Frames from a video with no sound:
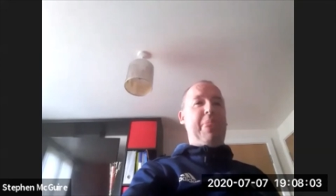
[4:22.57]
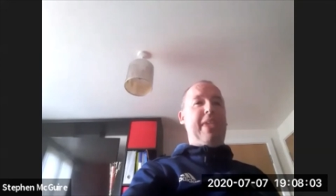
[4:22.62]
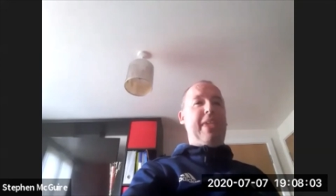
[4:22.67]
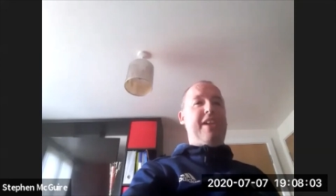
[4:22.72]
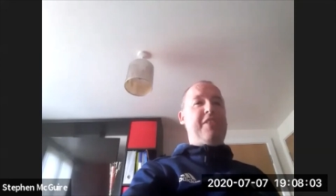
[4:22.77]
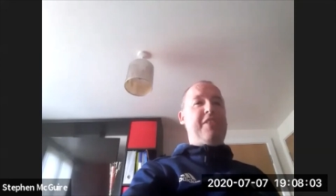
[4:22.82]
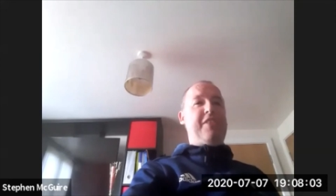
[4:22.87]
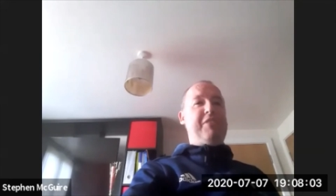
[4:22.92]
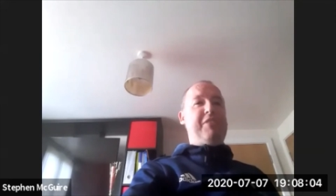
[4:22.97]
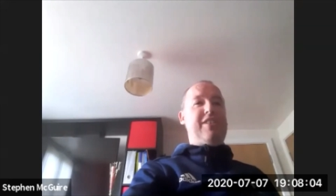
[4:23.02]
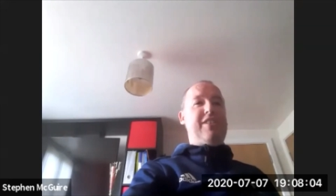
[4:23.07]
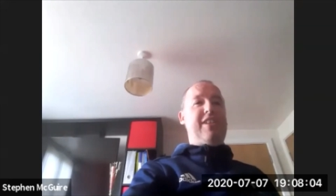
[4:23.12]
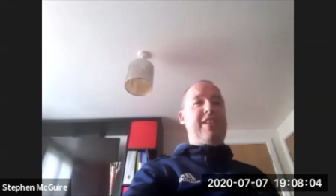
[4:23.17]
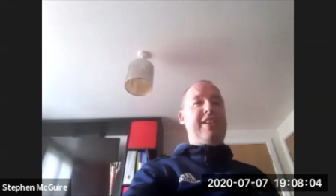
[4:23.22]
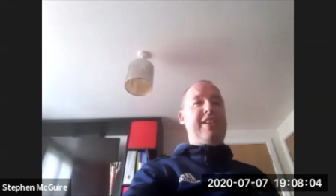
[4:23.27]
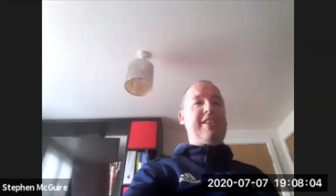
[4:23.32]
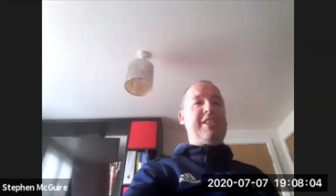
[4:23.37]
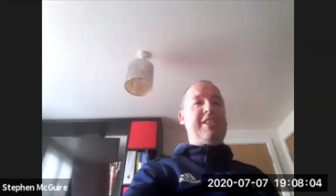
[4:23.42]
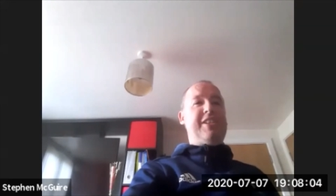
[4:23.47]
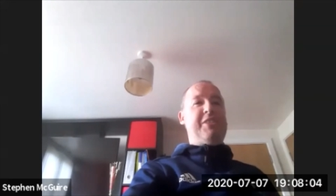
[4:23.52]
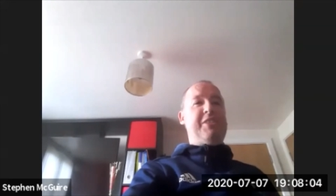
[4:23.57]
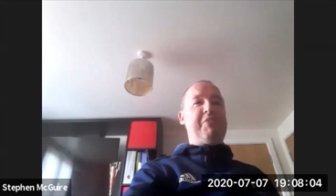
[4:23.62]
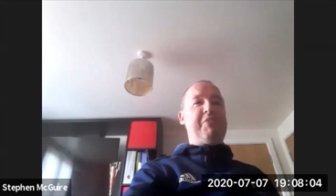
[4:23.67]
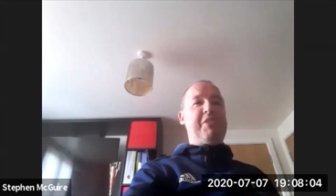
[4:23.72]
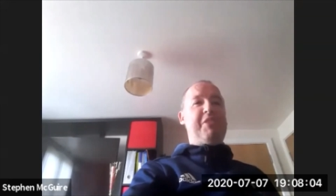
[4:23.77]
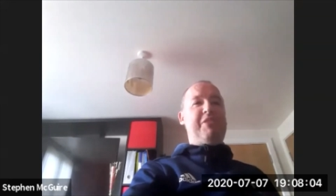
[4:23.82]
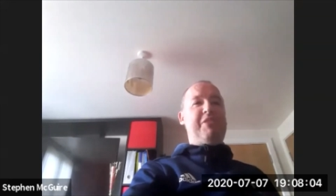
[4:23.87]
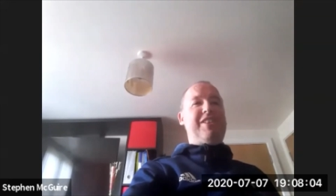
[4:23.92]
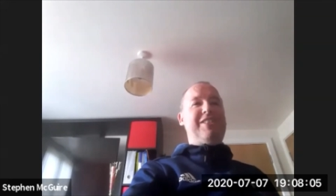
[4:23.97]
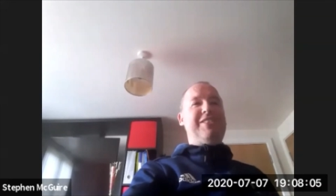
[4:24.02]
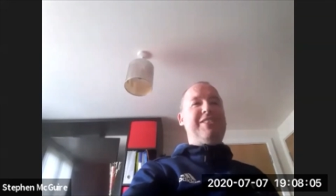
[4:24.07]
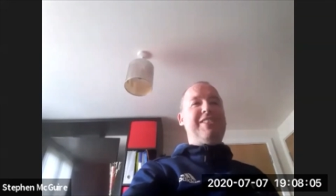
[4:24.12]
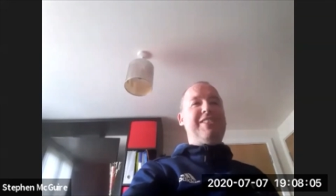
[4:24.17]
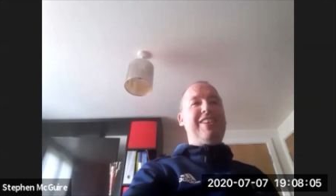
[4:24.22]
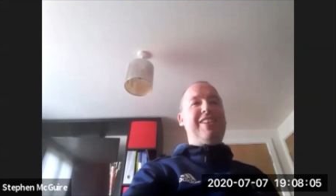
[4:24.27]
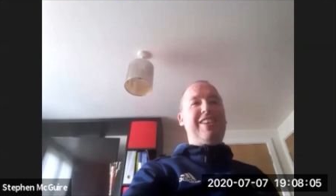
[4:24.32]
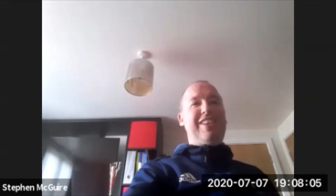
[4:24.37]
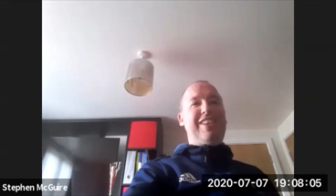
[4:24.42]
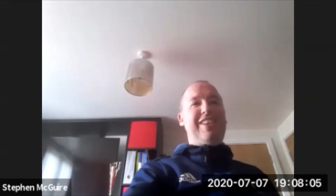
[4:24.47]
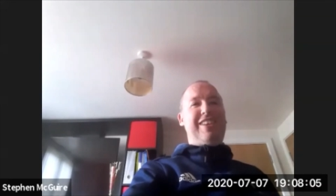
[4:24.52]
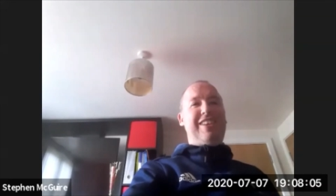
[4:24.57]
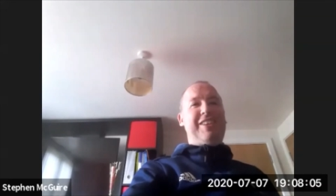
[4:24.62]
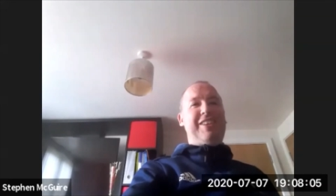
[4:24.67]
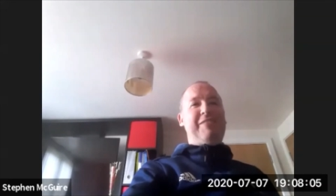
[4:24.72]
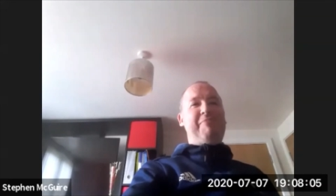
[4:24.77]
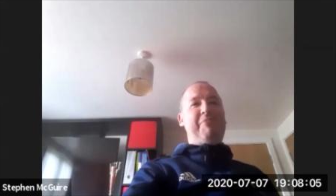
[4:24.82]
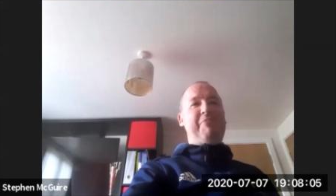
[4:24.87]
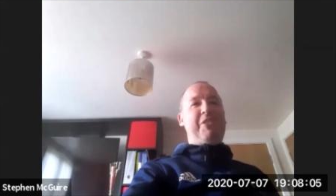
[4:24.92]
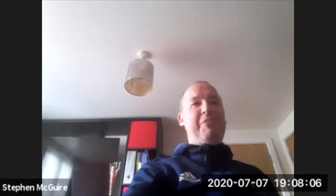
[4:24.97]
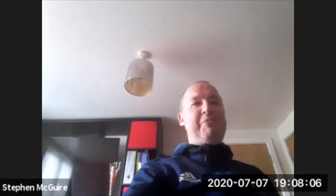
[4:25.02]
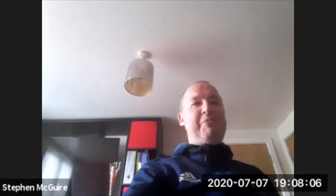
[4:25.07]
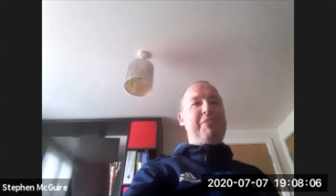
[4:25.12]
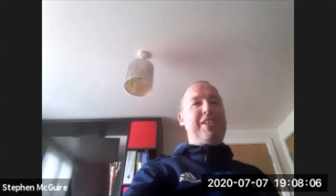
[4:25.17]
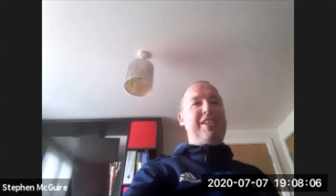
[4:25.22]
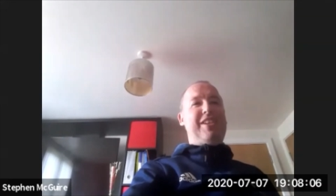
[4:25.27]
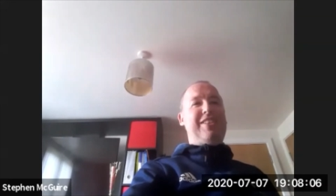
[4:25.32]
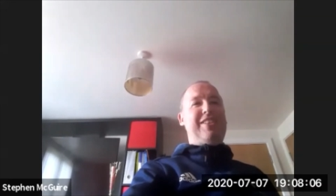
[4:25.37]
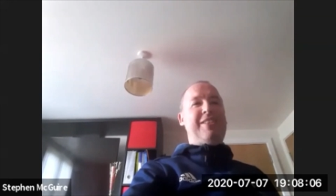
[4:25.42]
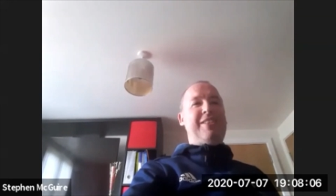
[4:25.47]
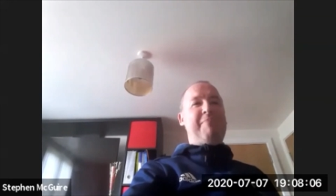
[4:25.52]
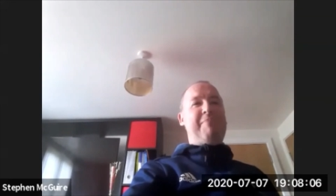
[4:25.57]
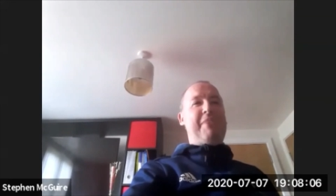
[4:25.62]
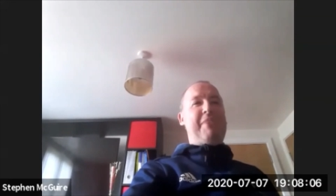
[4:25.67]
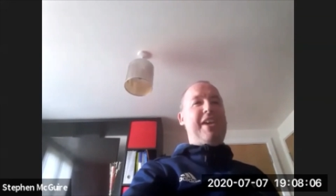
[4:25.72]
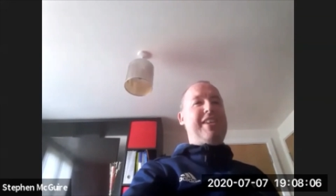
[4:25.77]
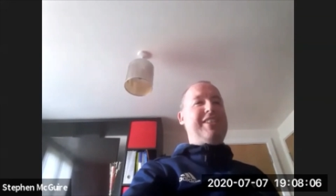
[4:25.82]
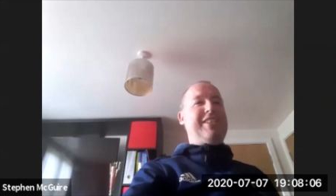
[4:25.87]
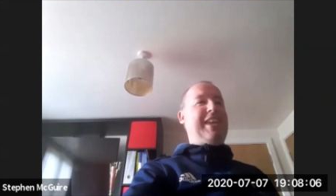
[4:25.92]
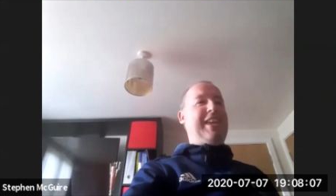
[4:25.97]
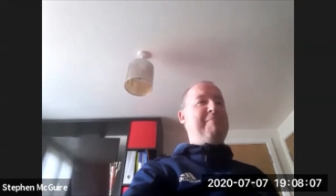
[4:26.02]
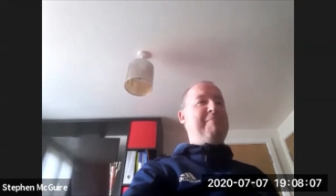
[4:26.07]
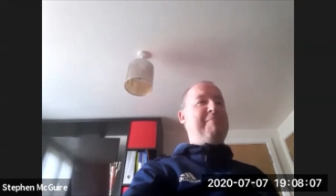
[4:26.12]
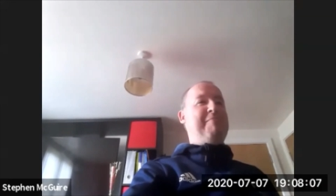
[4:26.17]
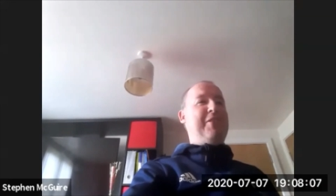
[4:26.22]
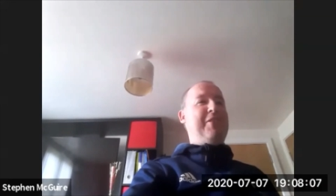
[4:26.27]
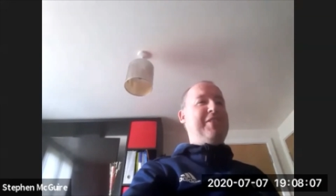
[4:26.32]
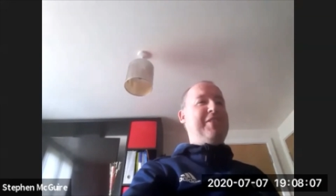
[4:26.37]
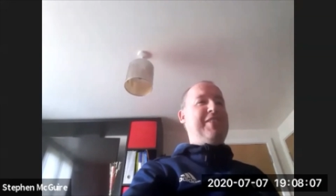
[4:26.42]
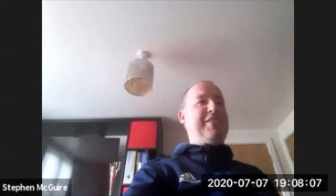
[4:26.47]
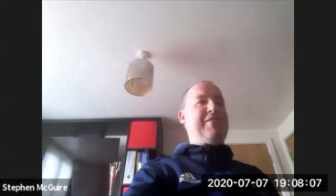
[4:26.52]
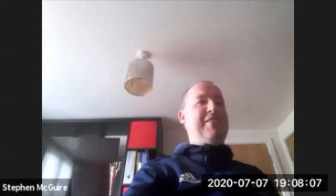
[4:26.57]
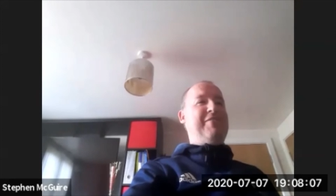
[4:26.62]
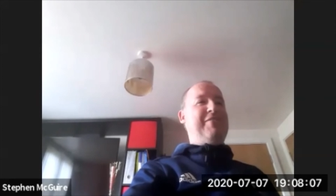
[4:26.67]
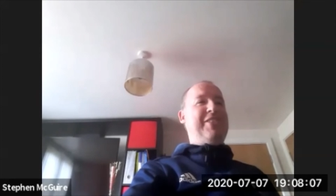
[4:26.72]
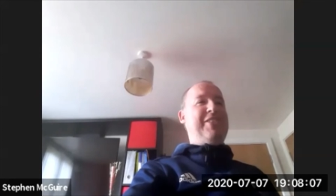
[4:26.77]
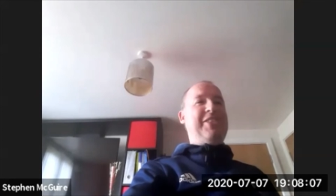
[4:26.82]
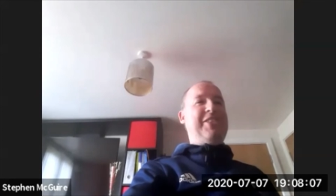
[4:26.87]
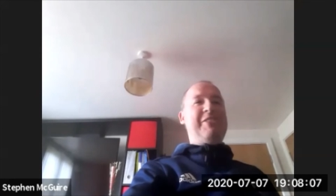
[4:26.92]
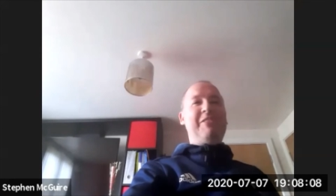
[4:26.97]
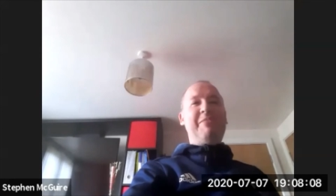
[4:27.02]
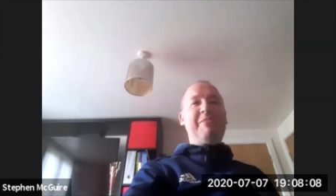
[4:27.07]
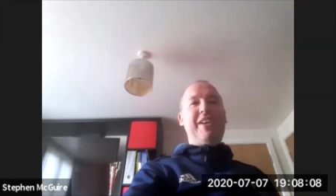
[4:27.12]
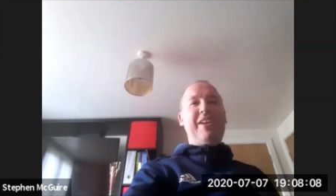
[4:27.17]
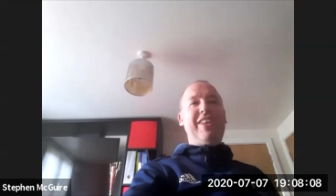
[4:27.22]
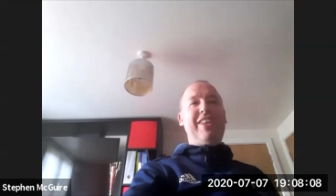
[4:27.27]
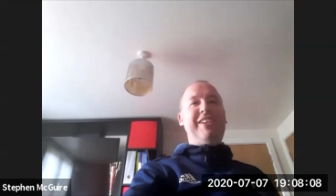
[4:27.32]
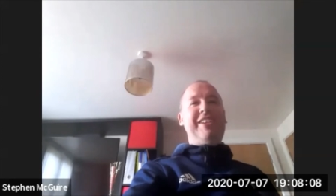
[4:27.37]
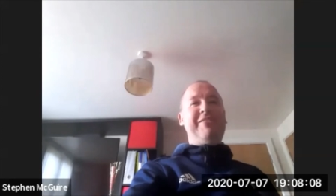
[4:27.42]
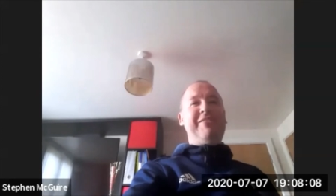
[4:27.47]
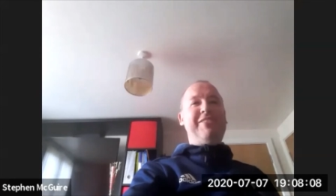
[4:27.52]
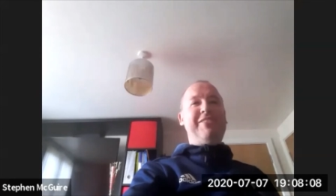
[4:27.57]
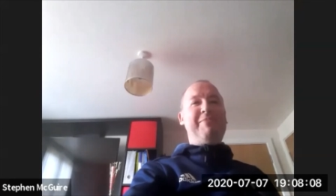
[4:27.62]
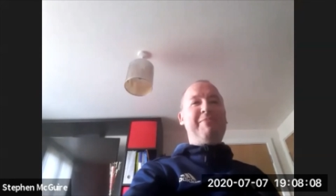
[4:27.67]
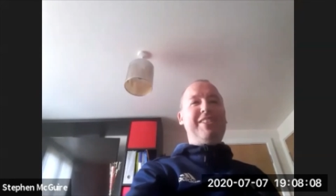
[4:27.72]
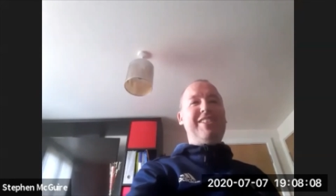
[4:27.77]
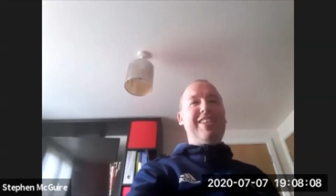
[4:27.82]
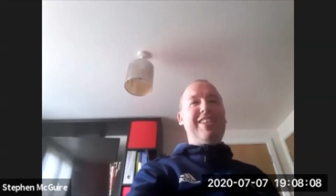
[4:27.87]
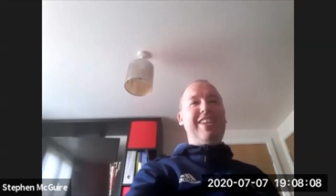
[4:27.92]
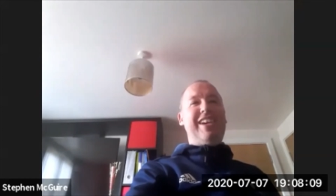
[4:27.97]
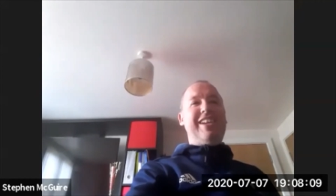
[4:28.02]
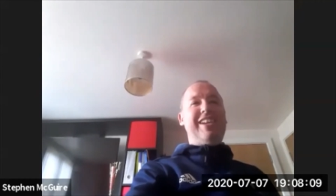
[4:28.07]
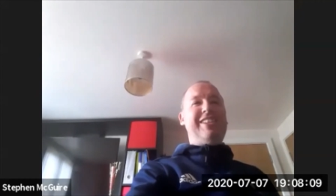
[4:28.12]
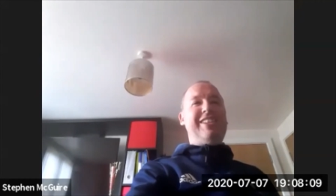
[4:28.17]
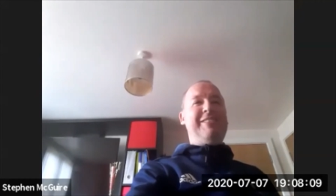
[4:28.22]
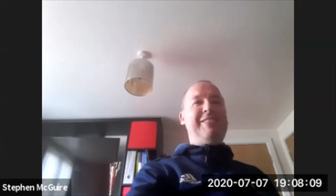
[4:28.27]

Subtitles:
I know what you're thinking. It's probably the best 10 balls I've ever thrown in my life to be selected.